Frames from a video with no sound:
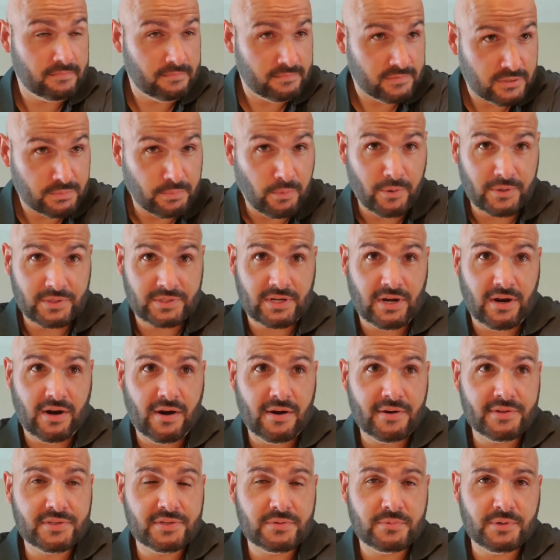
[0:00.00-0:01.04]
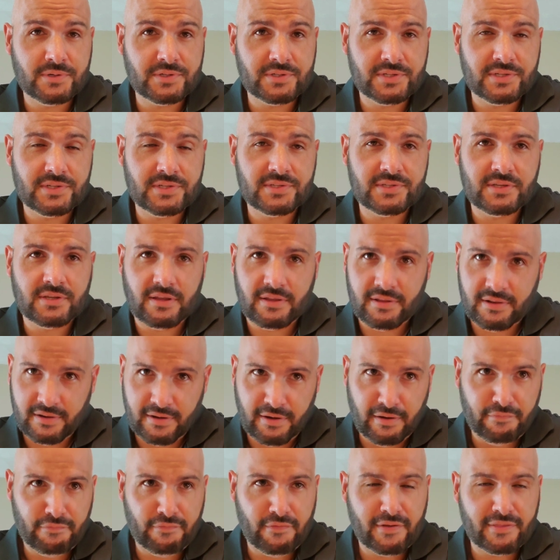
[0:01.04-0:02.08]
sports cards, which is
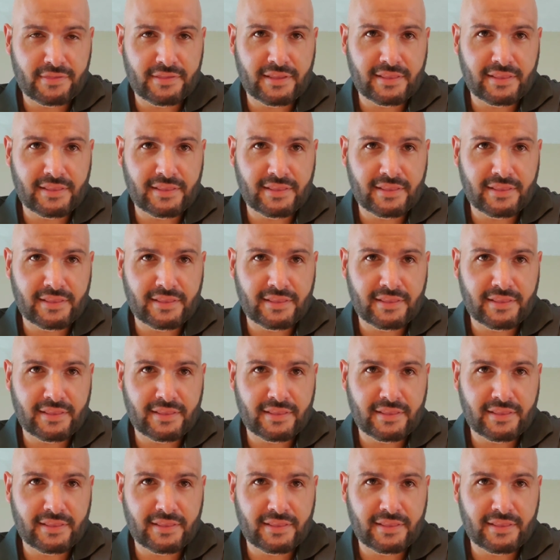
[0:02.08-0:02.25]
different